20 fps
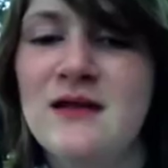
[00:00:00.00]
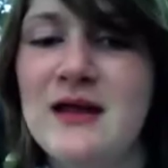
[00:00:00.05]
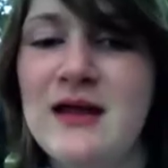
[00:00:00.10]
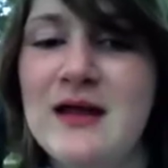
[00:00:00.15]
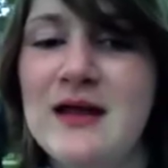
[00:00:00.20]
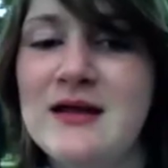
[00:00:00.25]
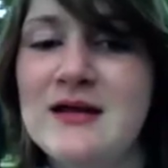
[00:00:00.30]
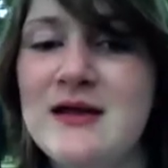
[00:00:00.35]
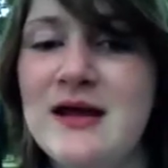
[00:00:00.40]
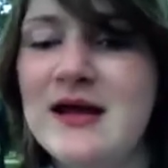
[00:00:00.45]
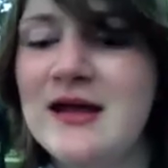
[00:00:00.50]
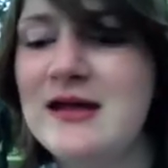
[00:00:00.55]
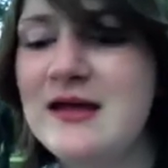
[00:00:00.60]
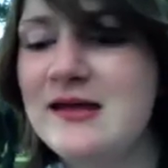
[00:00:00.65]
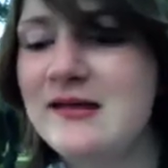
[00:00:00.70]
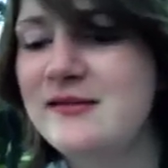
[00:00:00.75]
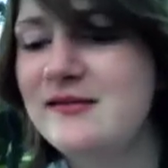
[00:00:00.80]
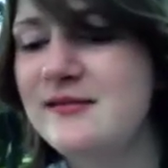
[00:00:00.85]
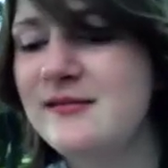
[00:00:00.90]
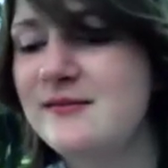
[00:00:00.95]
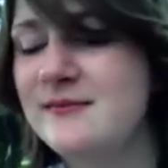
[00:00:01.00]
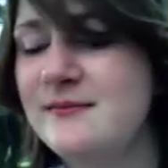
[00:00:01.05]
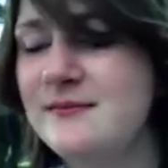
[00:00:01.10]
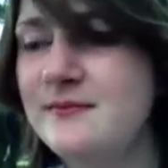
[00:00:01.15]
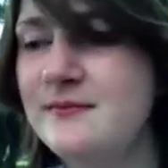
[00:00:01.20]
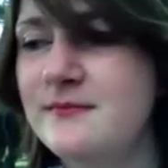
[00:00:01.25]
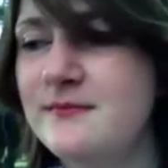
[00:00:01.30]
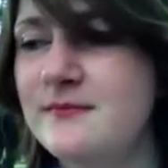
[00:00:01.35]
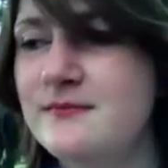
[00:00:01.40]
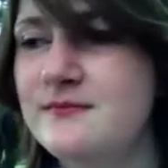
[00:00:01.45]
And guys,
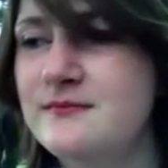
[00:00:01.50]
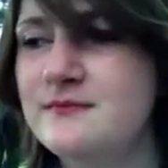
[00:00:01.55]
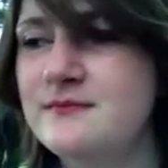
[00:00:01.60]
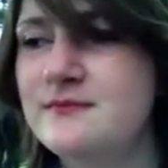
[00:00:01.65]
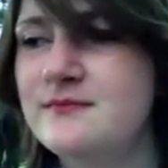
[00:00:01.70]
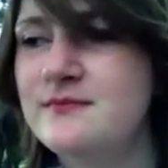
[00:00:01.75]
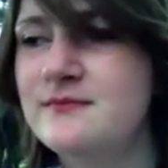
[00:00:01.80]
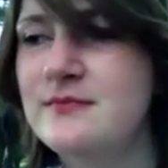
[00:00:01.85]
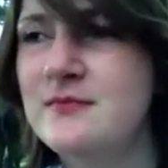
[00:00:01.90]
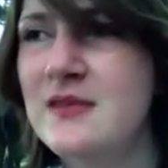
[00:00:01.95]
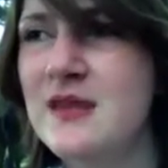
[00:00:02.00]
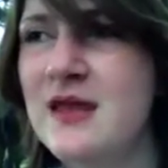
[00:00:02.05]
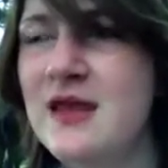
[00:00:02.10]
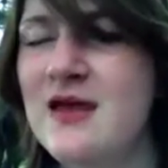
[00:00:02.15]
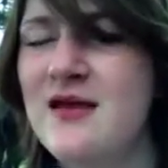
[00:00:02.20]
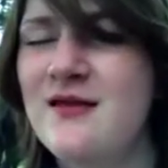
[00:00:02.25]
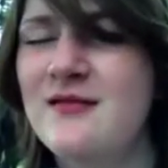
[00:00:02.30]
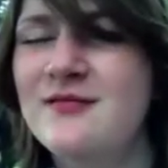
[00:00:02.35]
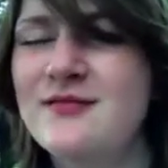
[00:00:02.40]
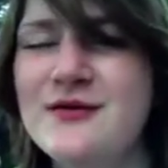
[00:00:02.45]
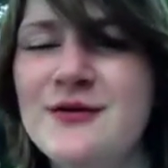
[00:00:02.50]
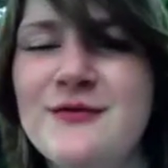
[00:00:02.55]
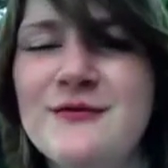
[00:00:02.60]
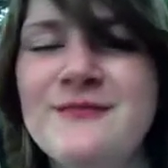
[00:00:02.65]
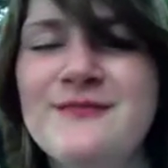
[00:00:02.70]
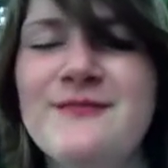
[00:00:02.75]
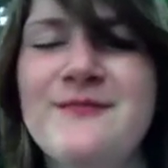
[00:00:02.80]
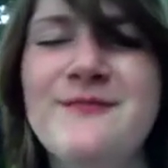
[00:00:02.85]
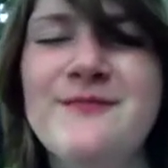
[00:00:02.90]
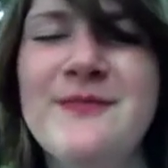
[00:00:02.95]

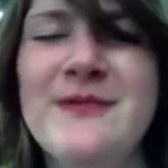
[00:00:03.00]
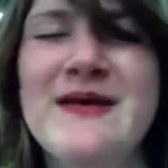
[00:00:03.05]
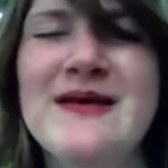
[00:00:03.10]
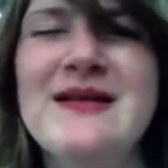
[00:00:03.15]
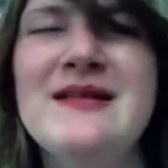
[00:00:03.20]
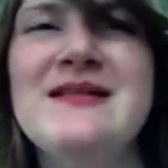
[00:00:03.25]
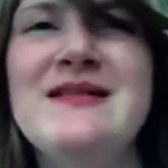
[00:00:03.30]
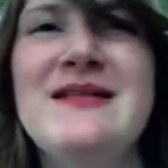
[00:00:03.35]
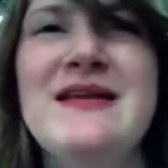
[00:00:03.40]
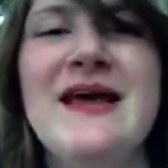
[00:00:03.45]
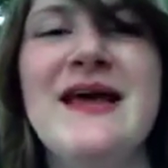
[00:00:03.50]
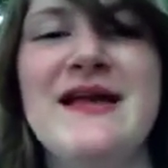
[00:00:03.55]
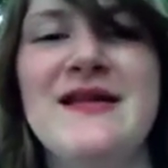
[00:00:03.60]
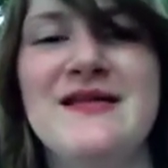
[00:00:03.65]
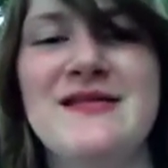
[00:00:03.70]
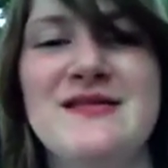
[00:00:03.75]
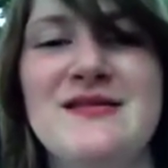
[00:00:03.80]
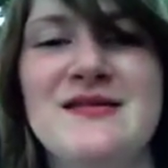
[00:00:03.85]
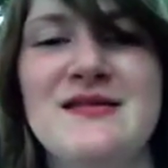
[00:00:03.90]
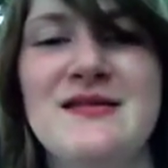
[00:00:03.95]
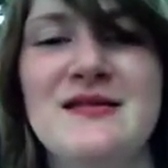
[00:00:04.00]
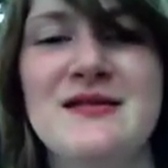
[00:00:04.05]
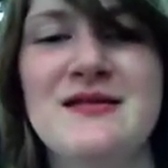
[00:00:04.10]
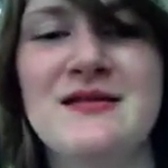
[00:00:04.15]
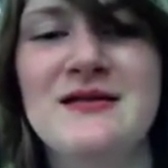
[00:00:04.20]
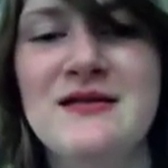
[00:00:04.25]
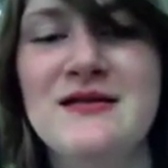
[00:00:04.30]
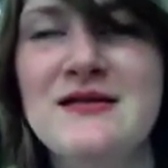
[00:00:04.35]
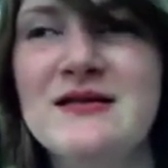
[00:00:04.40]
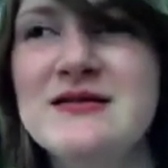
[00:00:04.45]
don't be dicks.
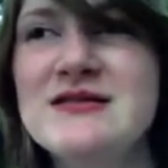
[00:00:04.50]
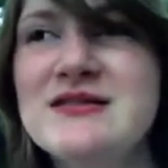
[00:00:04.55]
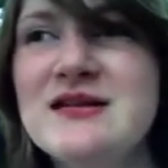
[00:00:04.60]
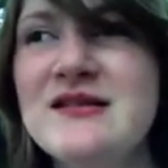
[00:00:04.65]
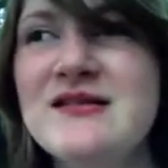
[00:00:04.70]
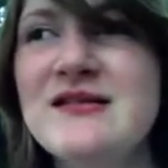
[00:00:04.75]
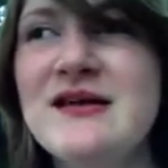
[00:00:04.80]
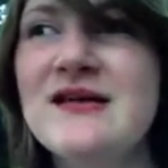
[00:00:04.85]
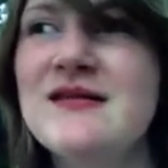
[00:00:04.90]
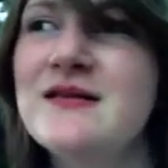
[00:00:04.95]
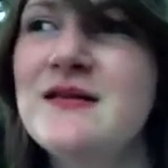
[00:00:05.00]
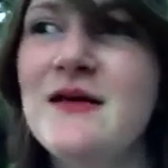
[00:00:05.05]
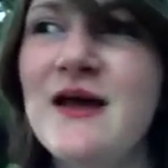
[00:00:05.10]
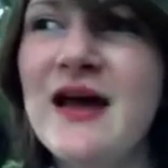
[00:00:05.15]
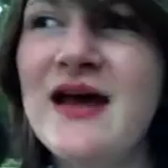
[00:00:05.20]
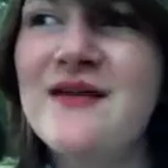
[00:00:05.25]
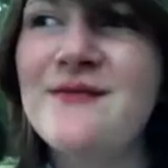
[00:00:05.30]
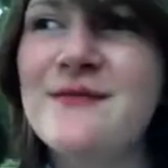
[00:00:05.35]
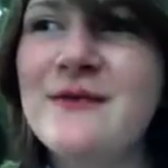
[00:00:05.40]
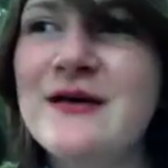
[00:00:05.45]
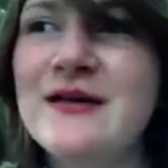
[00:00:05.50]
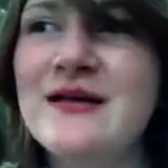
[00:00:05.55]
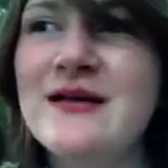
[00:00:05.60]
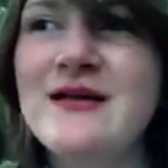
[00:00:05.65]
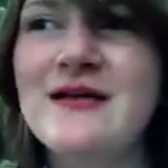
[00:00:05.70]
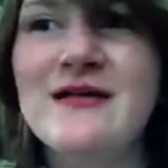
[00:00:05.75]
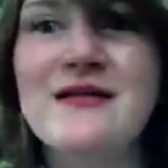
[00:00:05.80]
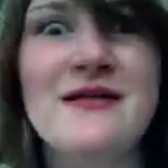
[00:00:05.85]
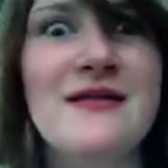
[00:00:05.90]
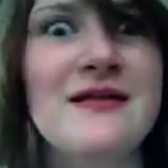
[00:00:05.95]
Just because you have one
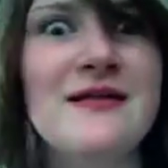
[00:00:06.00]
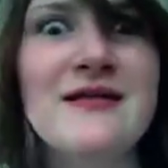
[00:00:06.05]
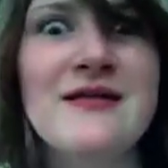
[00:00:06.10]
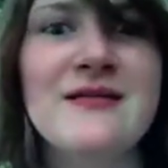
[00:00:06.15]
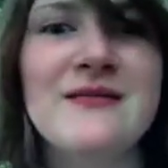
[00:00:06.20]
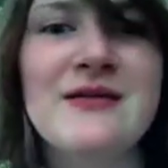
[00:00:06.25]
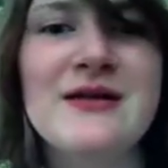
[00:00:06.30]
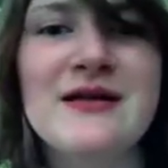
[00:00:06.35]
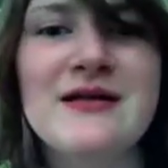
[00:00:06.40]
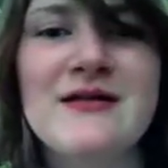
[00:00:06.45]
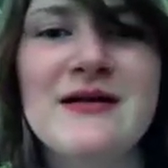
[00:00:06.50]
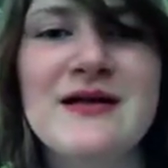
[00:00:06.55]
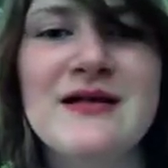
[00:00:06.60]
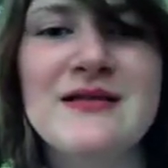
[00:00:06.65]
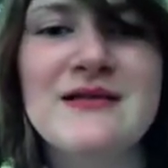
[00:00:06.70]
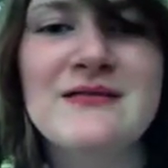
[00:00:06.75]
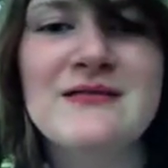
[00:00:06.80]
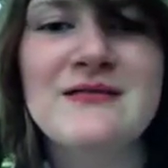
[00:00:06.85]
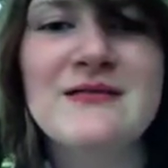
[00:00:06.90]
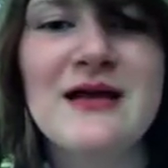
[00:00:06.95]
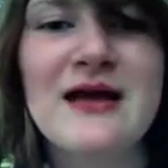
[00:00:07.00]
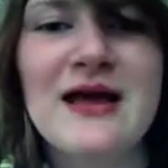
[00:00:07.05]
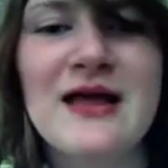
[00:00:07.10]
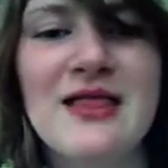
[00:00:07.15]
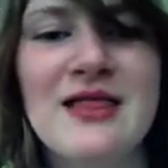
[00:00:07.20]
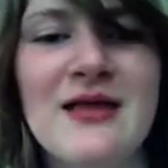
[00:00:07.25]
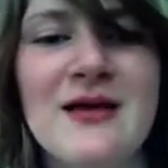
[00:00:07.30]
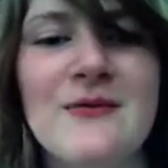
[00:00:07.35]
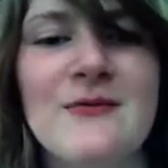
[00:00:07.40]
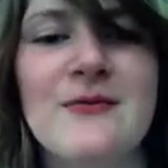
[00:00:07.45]
doesn't mean you have to
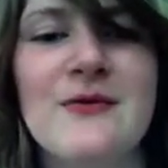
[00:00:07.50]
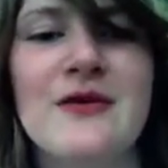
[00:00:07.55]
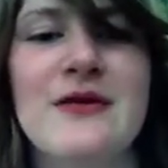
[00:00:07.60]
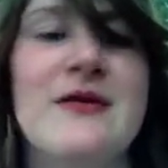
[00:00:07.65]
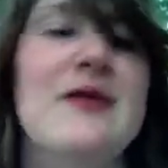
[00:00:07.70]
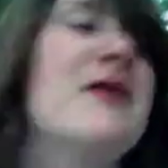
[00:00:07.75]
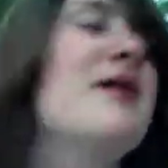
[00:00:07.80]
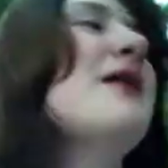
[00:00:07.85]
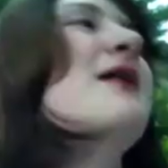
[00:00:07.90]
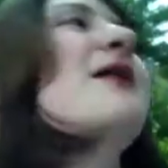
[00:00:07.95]
act like one.